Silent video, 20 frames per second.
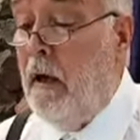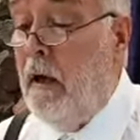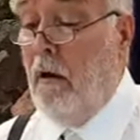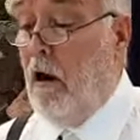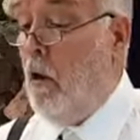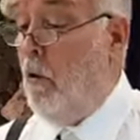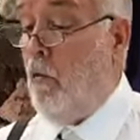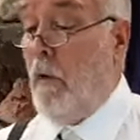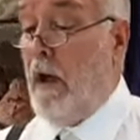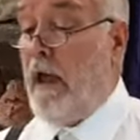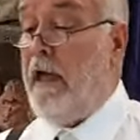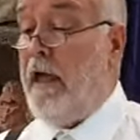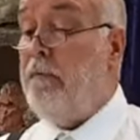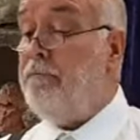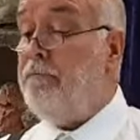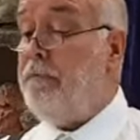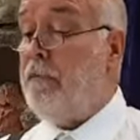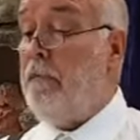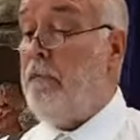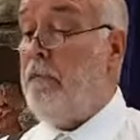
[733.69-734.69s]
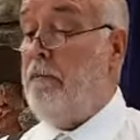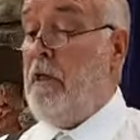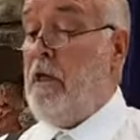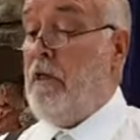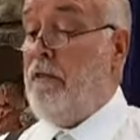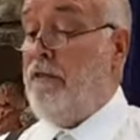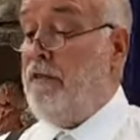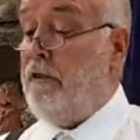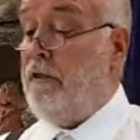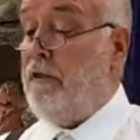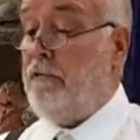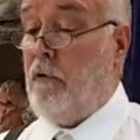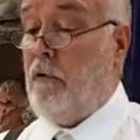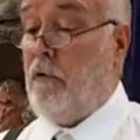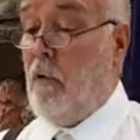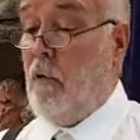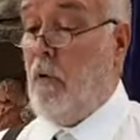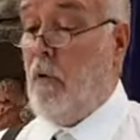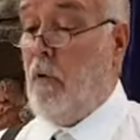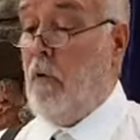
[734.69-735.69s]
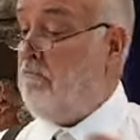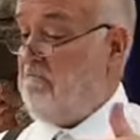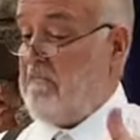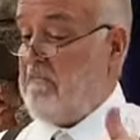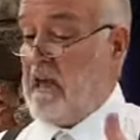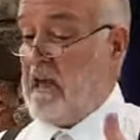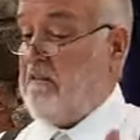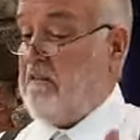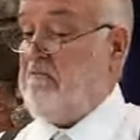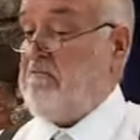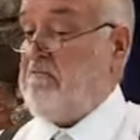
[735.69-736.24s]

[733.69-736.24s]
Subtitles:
away from this home, that's